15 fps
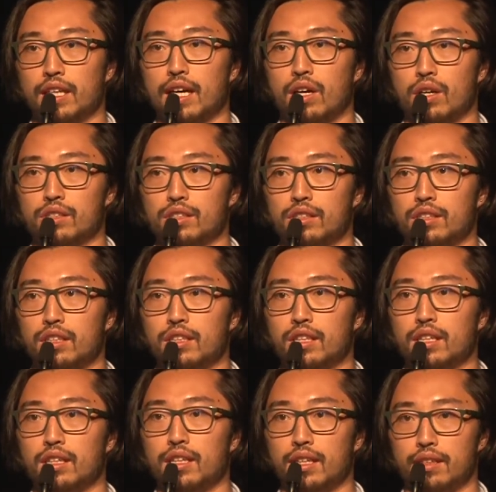at
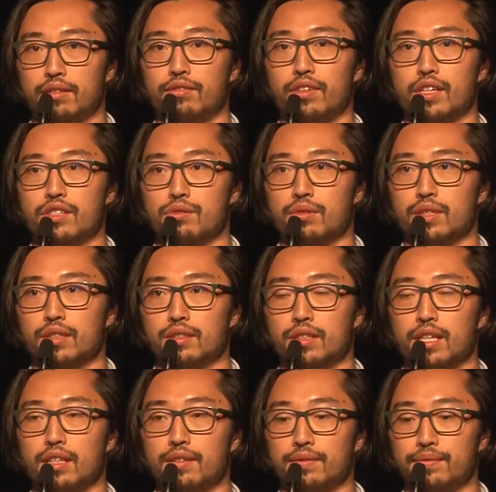Argentina and Venezuela today.